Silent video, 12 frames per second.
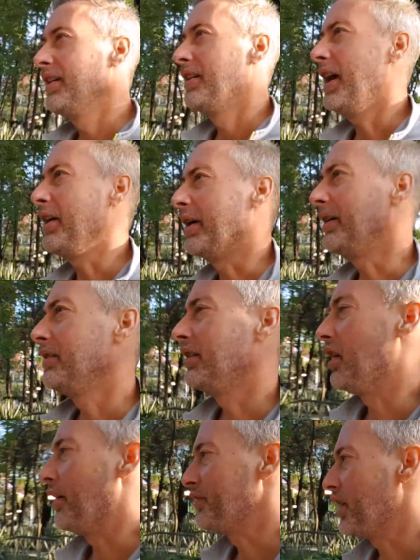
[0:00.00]
Anyway, a
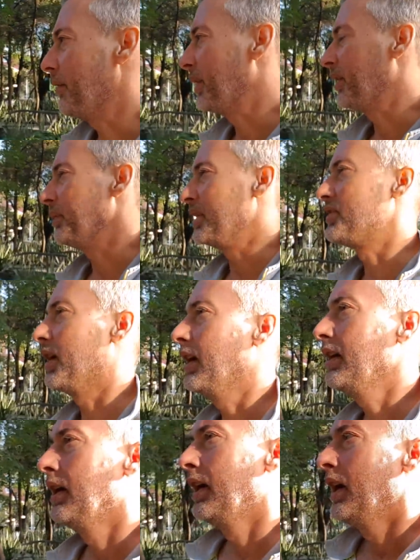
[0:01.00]
little off topic, but
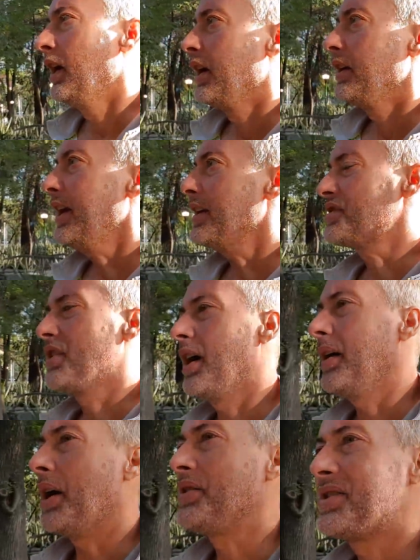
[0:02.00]
yeah, so
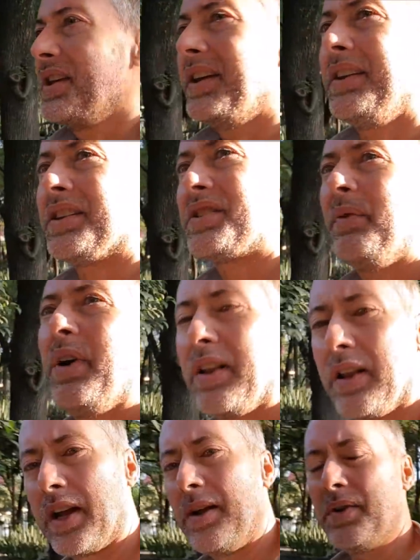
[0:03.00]
I was thinking this morning,
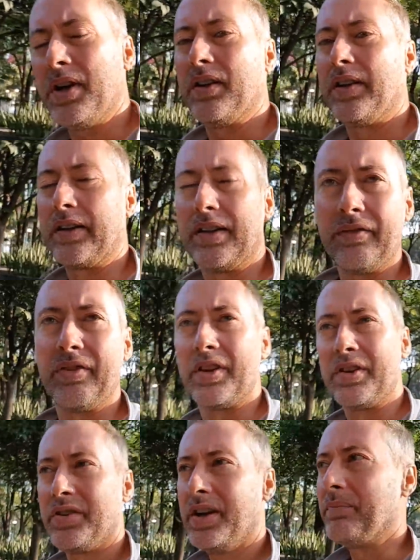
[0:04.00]
like, I'm kind of like living
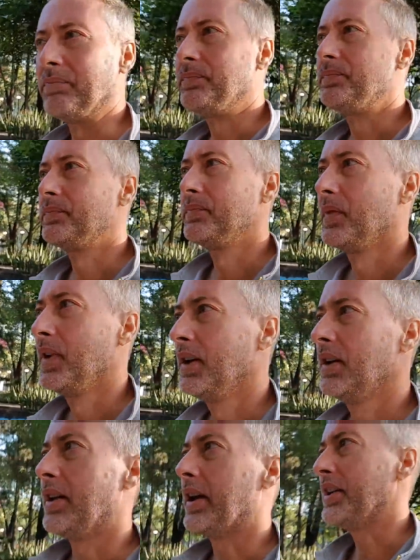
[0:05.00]
the dream.
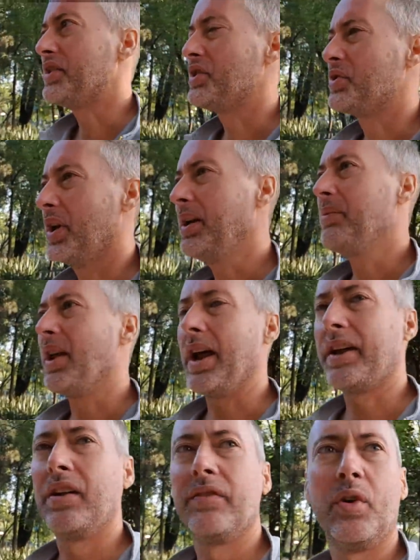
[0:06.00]
Like, it's a dream that I
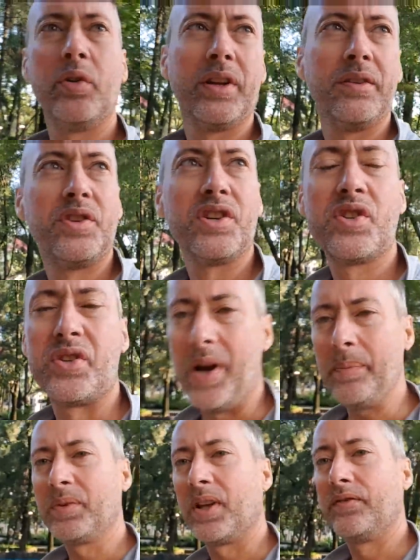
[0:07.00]
could have only just
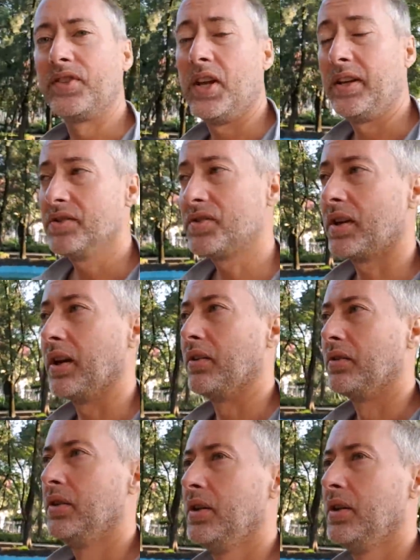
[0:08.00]
dreamt of 10 years ago.